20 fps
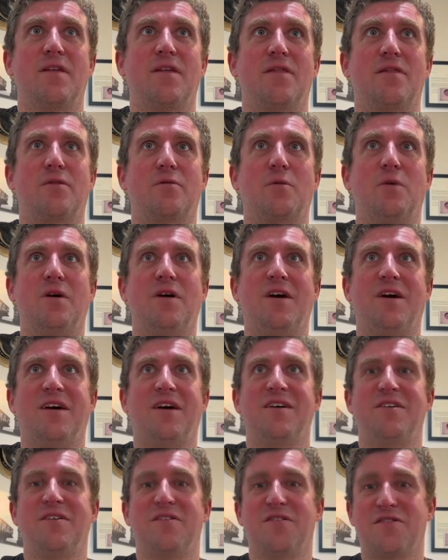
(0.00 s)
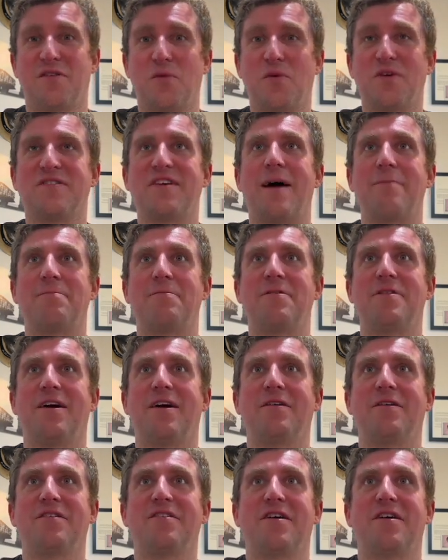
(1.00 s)
3. So what's happened
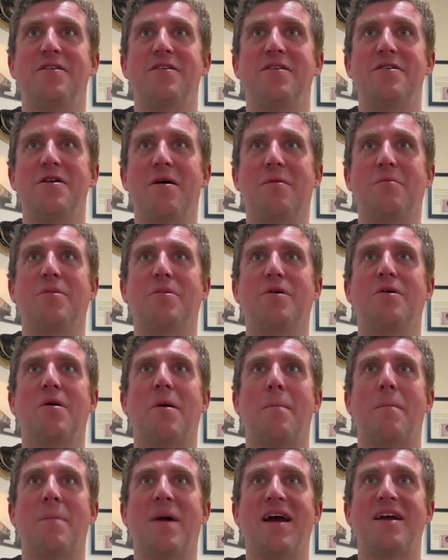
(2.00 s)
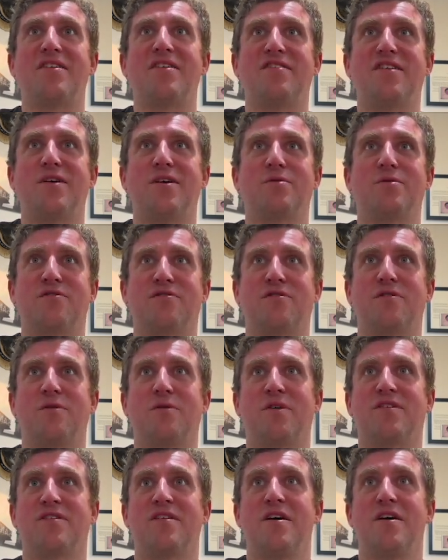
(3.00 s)
there is number minus equals
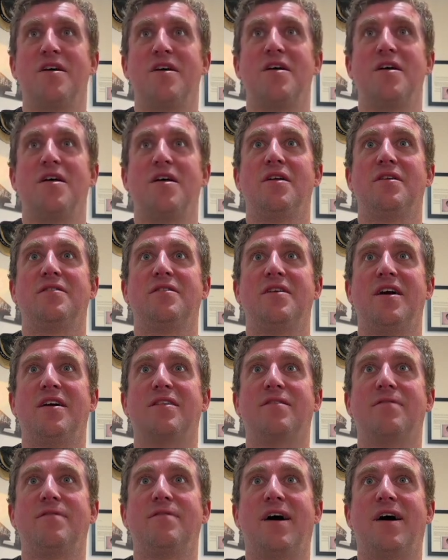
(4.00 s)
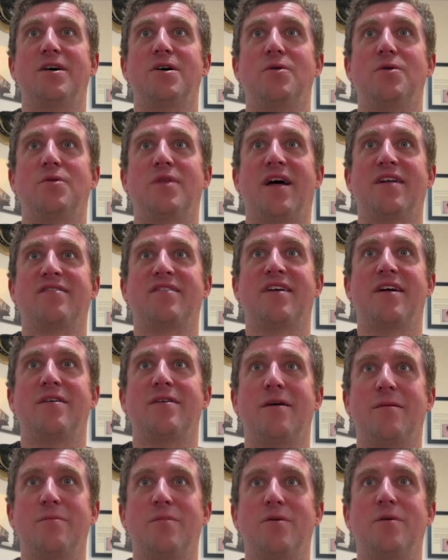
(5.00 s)
2 is take the value that's at
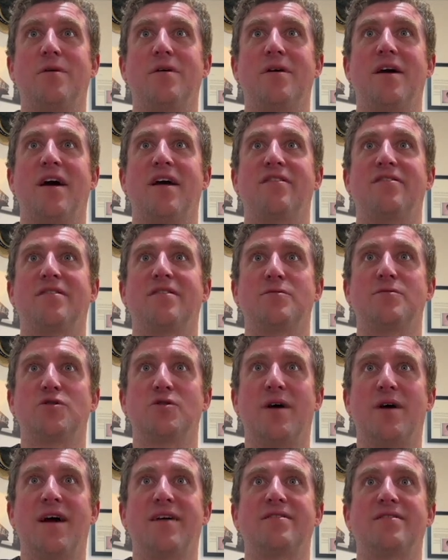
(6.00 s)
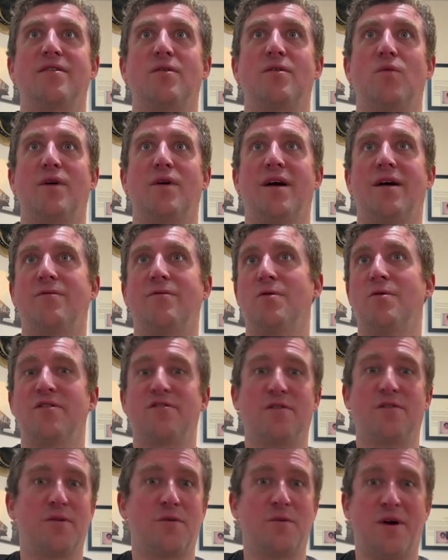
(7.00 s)
number and subtract whatever
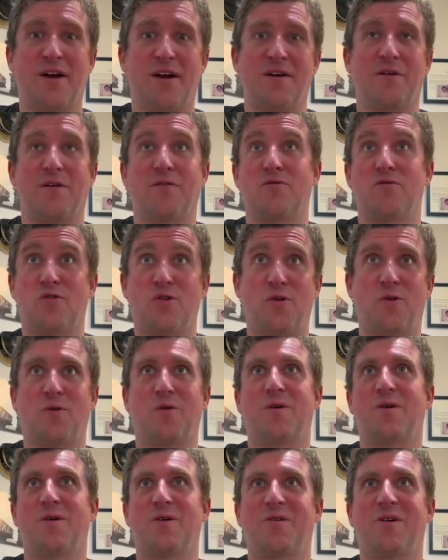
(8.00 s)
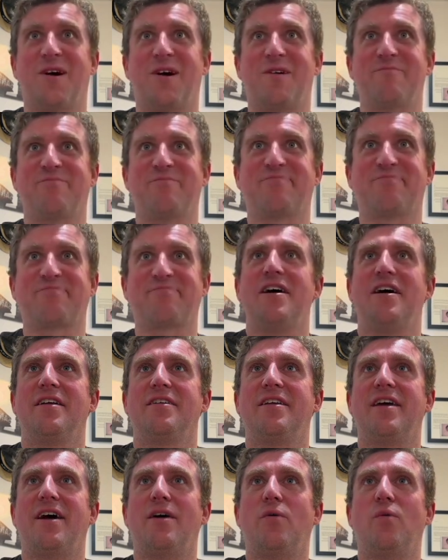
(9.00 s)
is on the right here, 2, okay?
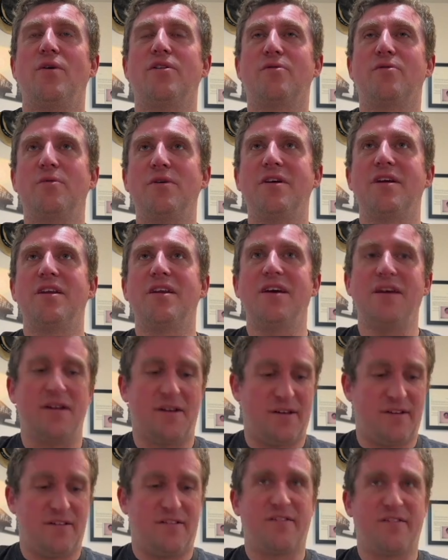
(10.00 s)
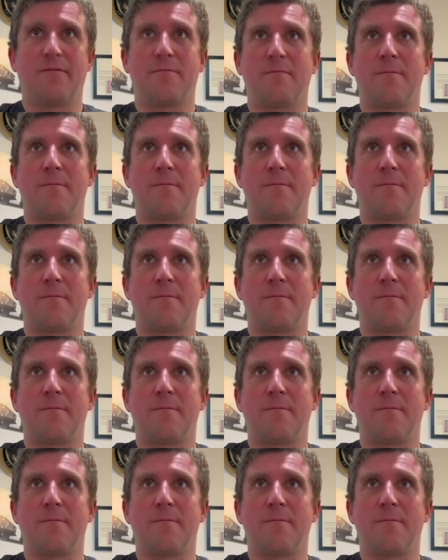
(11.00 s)
Now what's really neat is